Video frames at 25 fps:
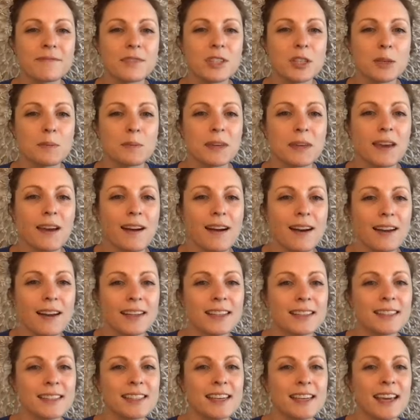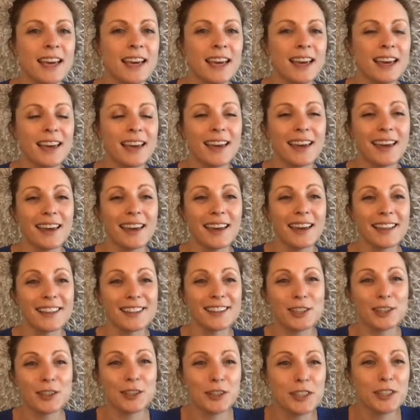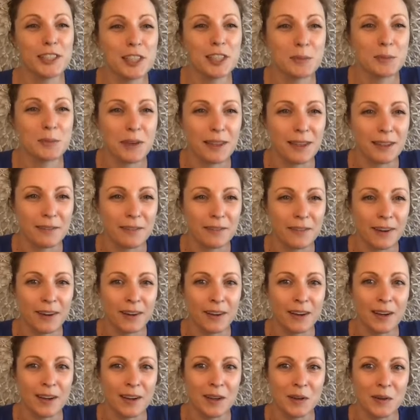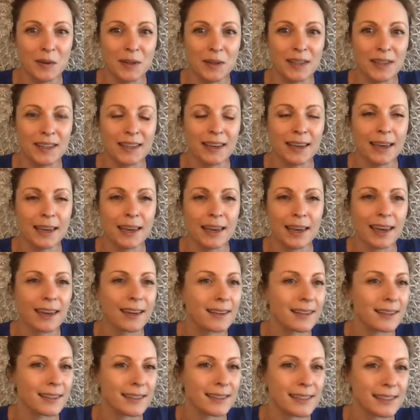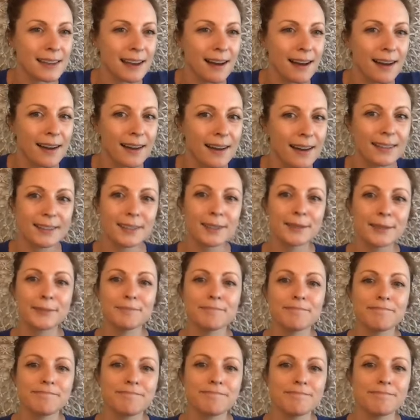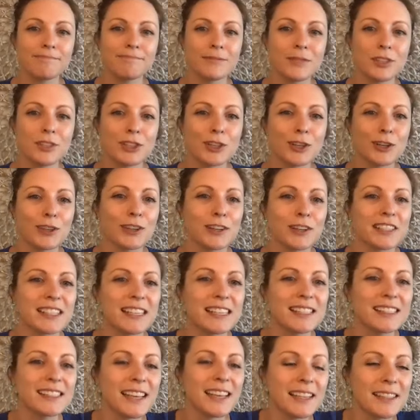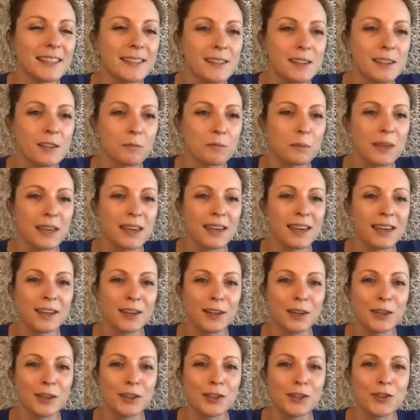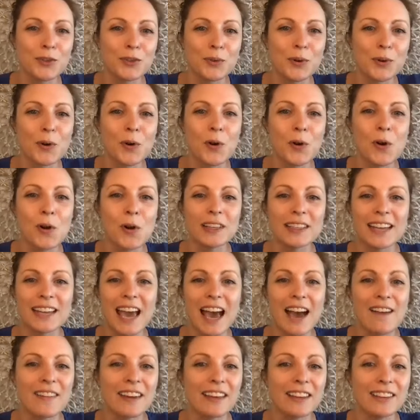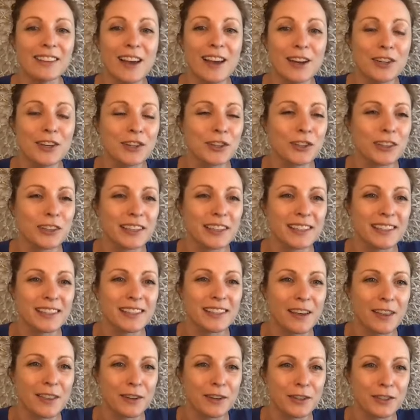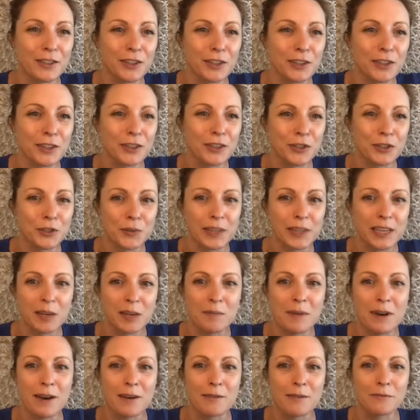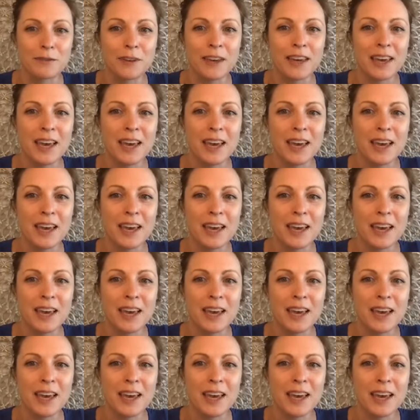To be honest, it's good to be the Pharaoh, and it's not. Sure, there's a sense of being in control and having luxuries that others couldn't dream of,